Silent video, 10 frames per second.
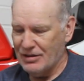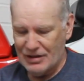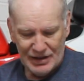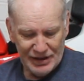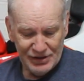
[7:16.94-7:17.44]

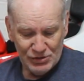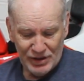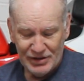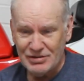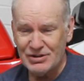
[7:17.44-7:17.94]
I get it on its
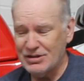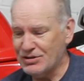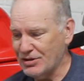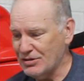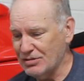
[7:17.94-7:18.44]
wheels.
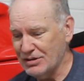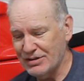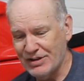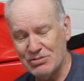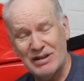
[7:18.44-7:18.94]
So
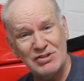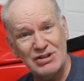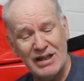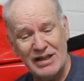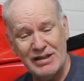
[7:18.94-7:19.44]
this will have to
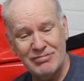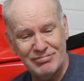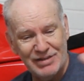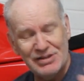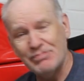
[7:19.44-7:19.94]
stay
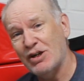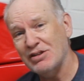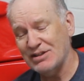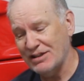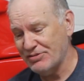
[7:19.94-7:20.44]
in the
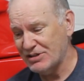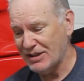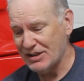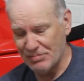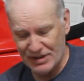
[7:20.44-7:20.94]
box at least for the
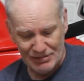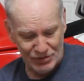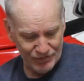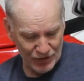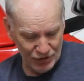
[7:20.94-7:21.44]
time being. But
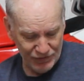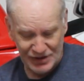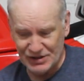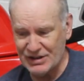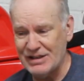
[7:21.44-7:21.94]
hopefully you
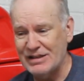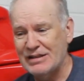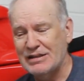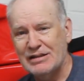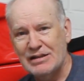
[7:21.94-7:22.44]
can see
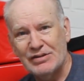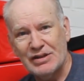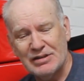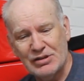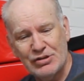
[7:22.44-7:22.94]
the
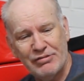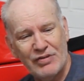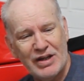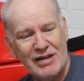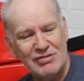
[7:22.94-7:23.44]
kind of colour of
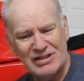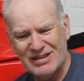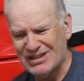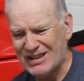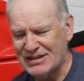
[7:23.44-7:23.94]
that. It's like a
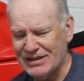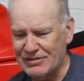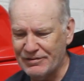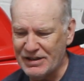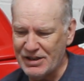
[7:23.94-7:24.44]
satin
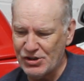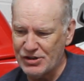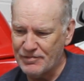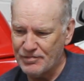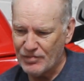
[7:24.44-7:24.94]

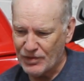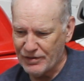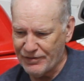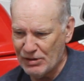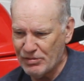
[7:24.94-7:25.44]
finish.
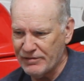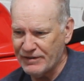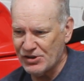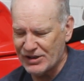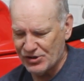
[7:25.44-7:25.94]
Very well
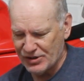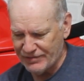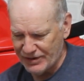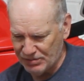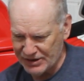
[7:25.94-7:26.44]
finished actually,
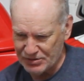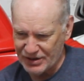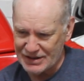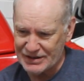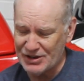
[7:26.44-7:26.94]
very pleased with
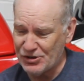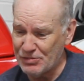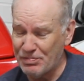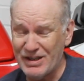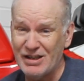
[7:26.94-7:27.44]
it, and it
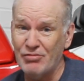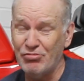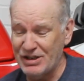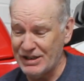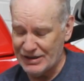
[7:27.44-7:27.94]
should be
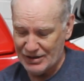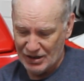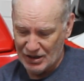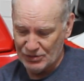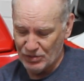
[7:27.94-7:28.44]
really
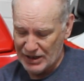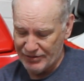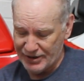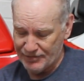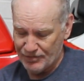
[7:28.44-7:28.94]
hard
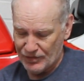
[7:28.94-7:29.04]
wearing.